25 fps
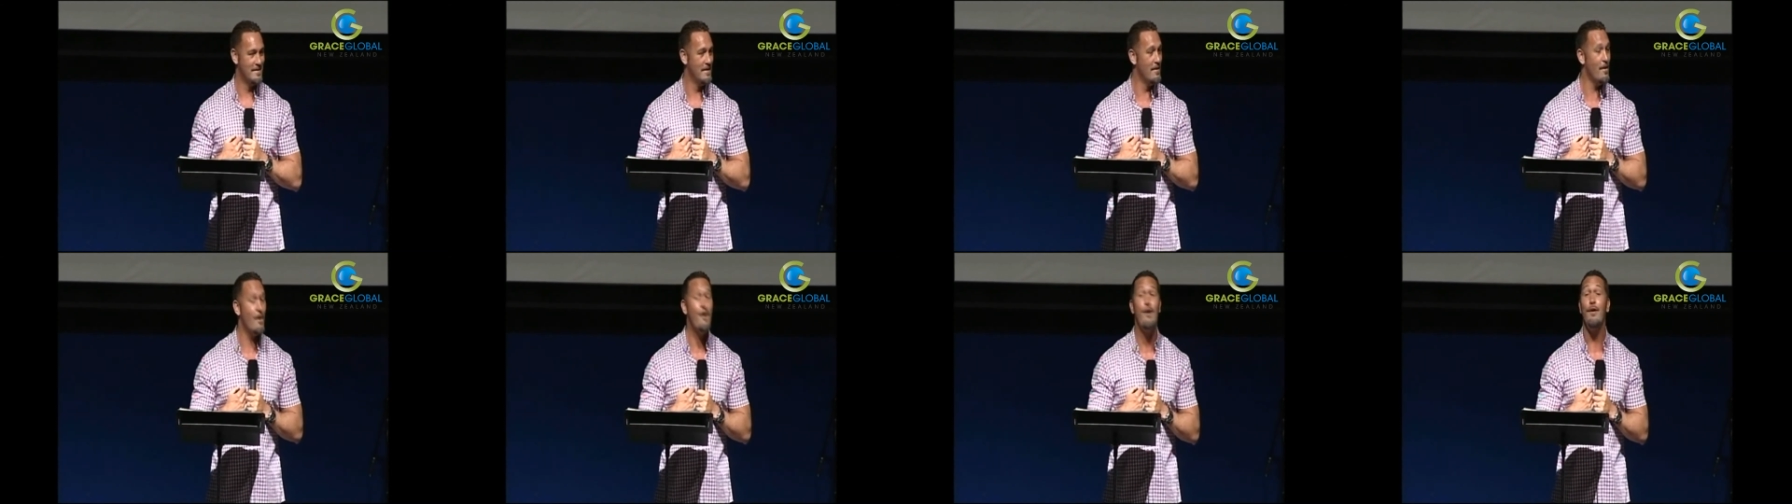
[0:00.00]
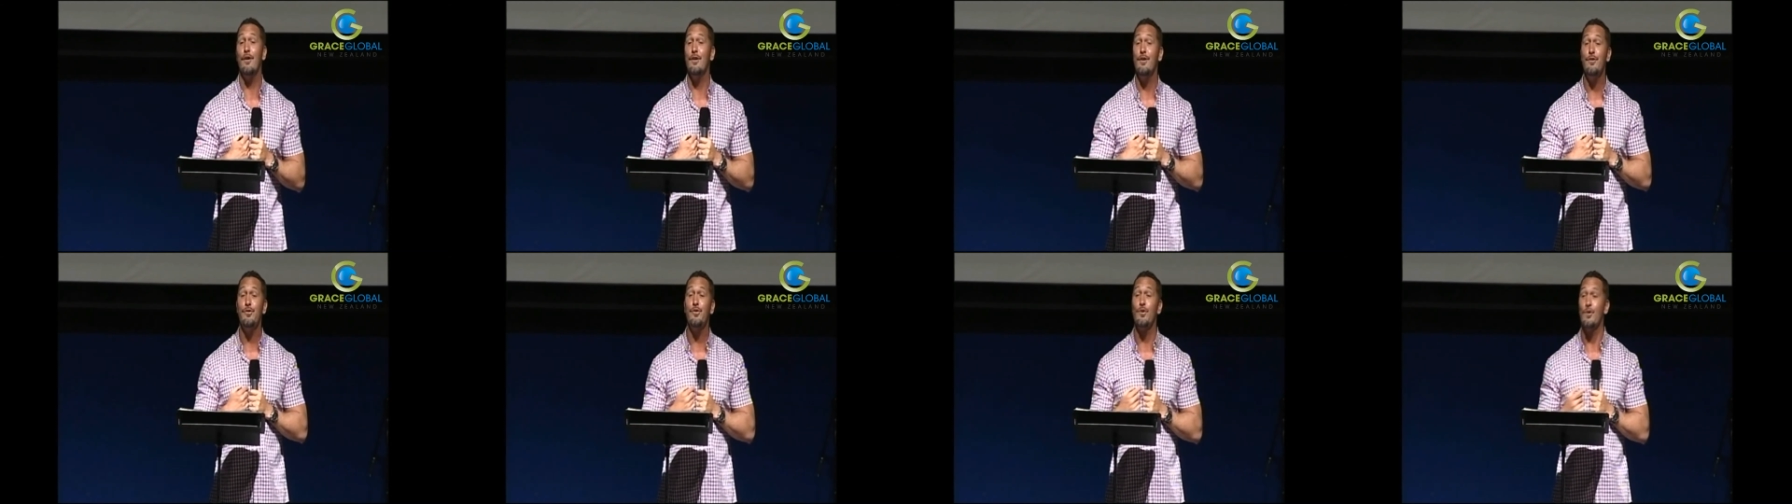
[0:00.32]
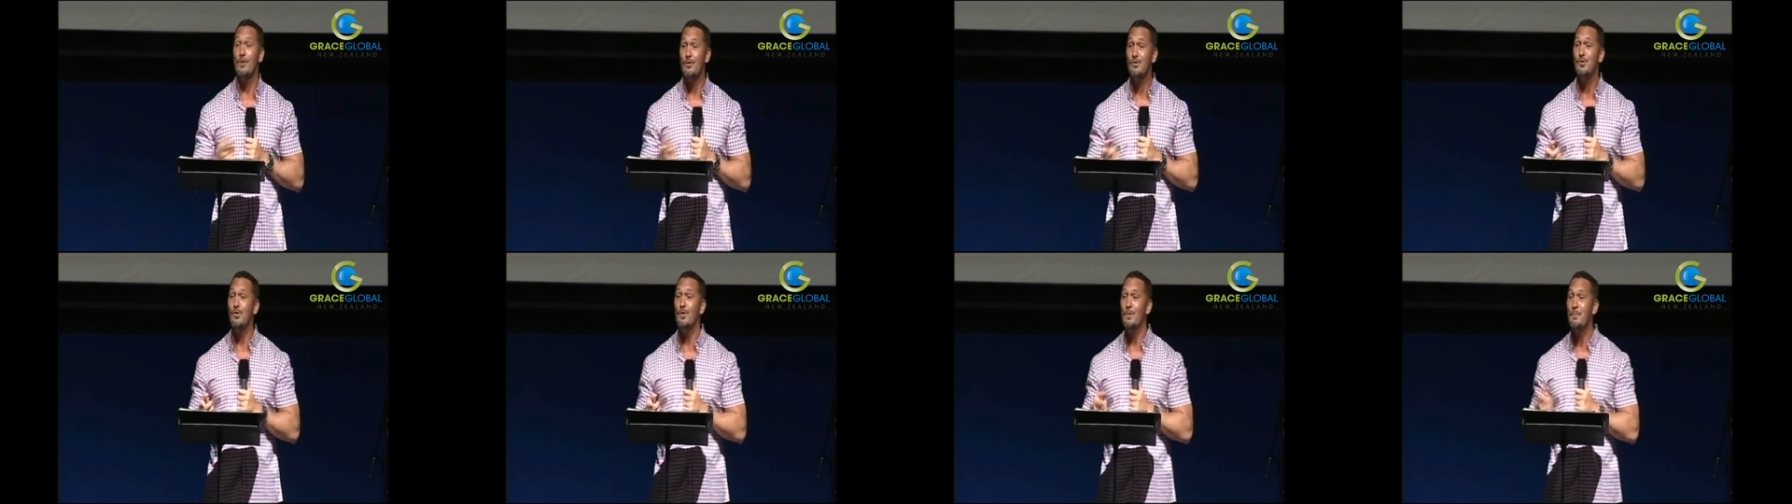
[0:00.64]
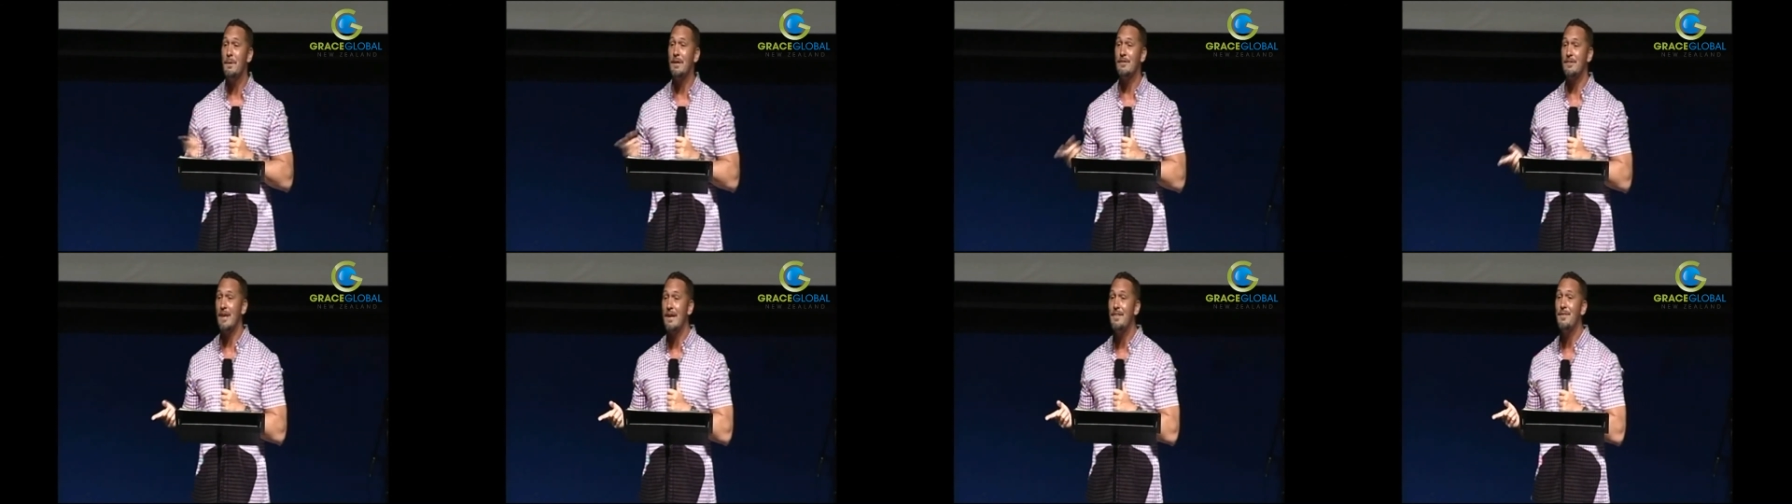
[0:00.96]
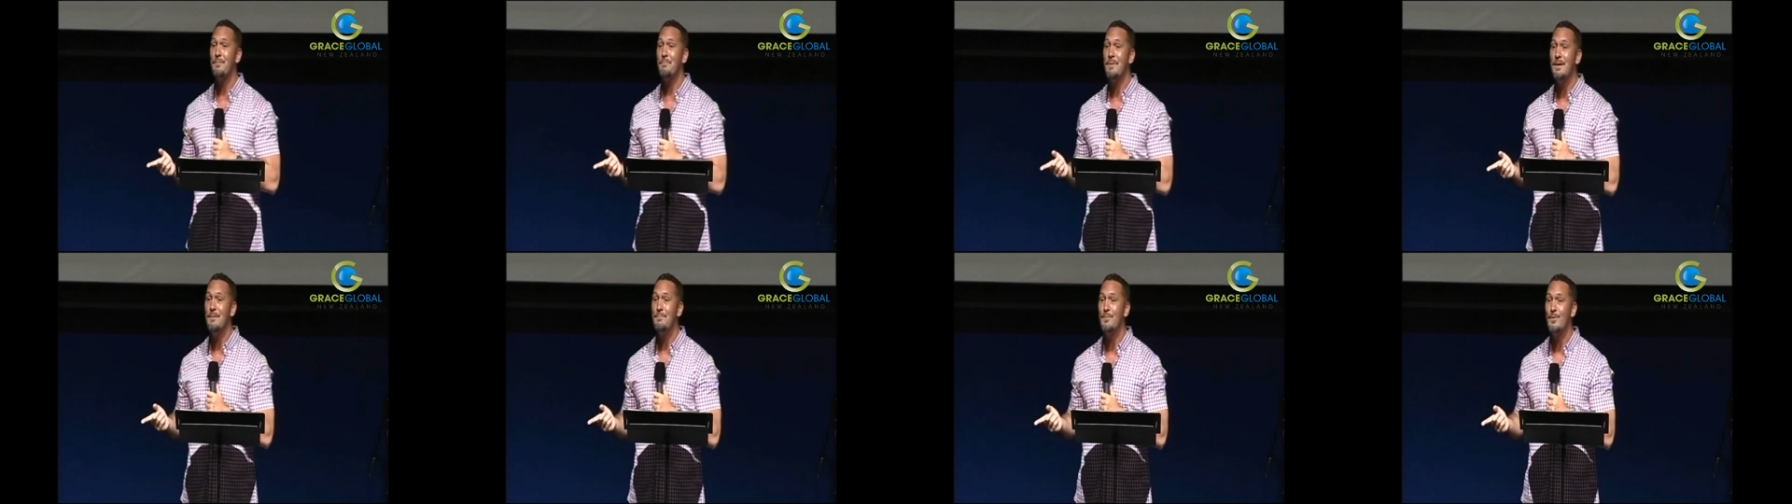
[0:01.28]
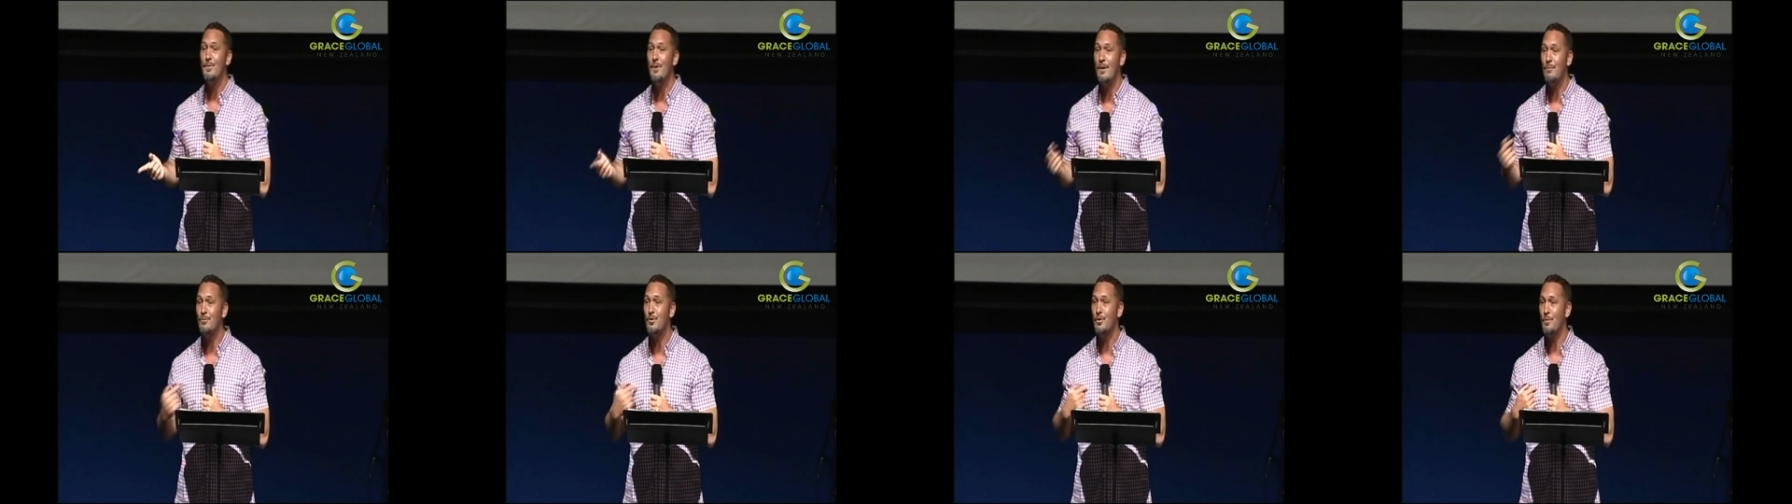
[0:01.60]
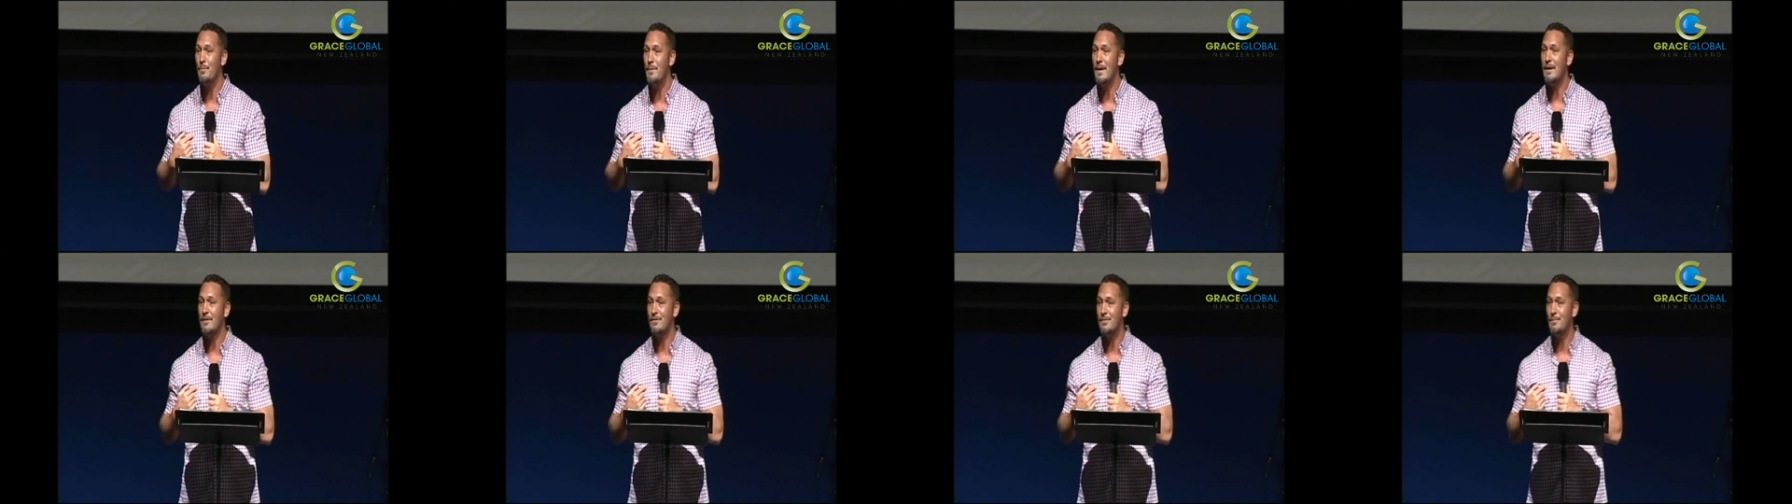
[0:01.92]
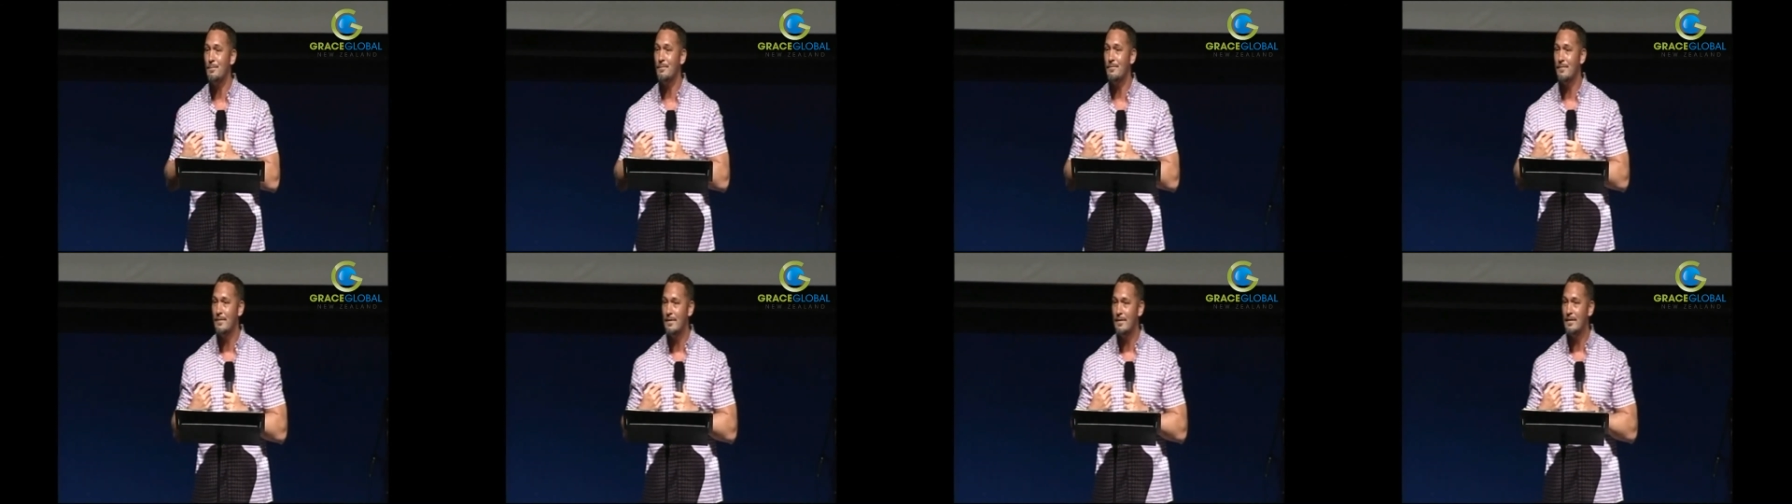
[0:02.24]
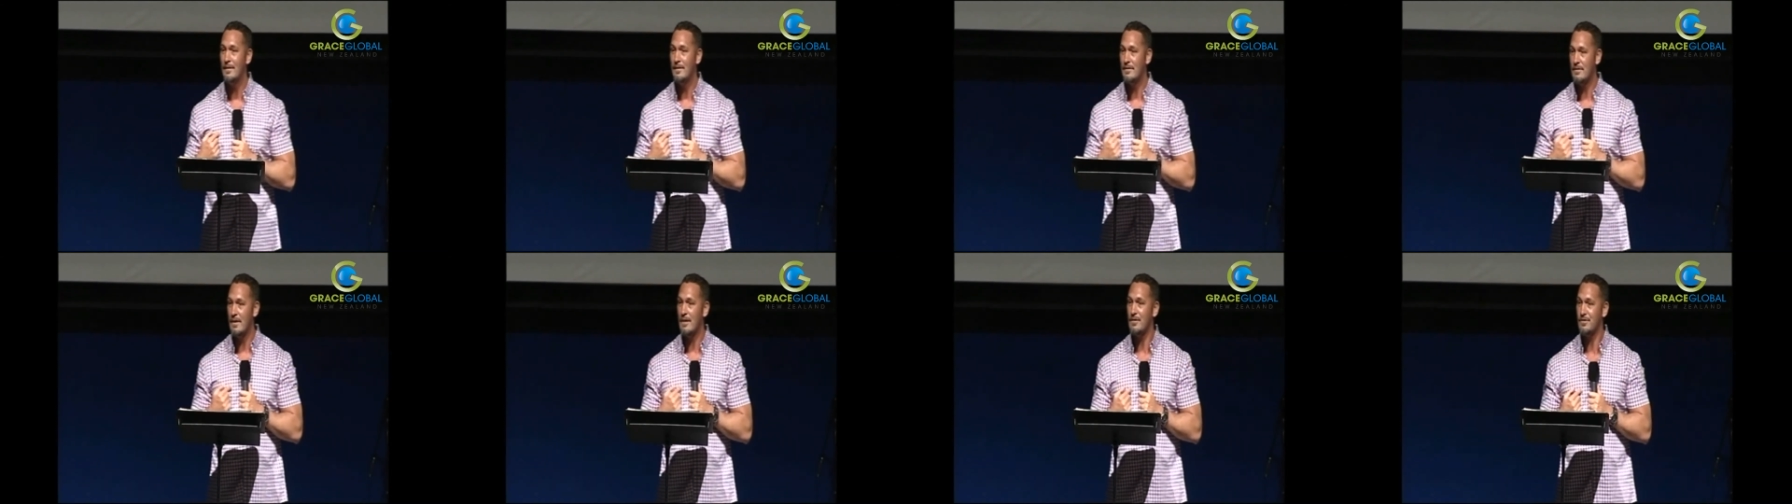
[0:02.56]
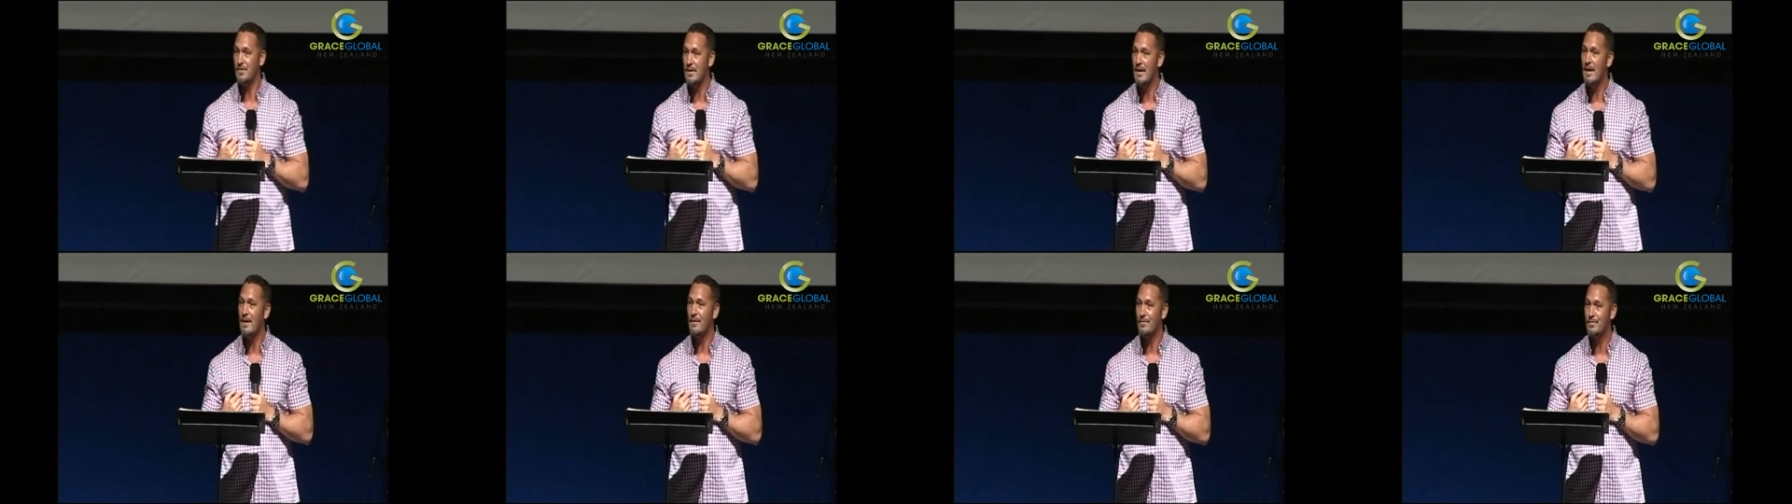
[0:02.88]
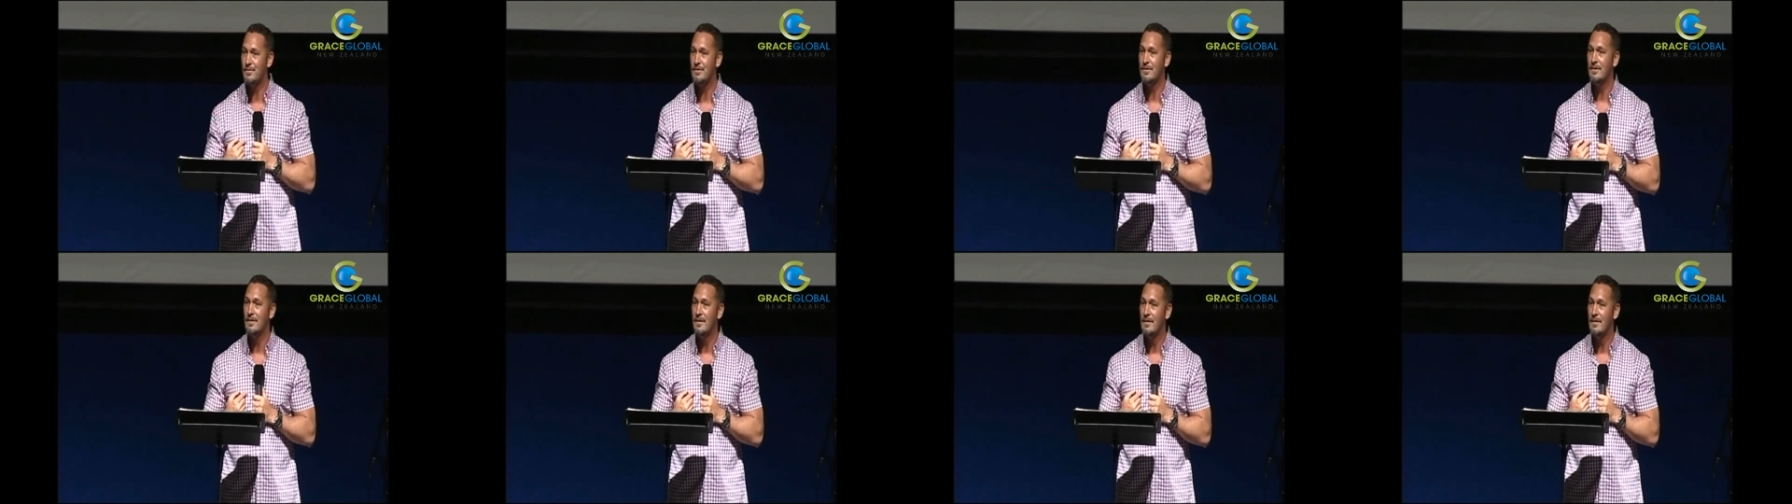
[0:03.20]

Oh, you thought I was talking about to other people. I'm talking about to, to ourselves.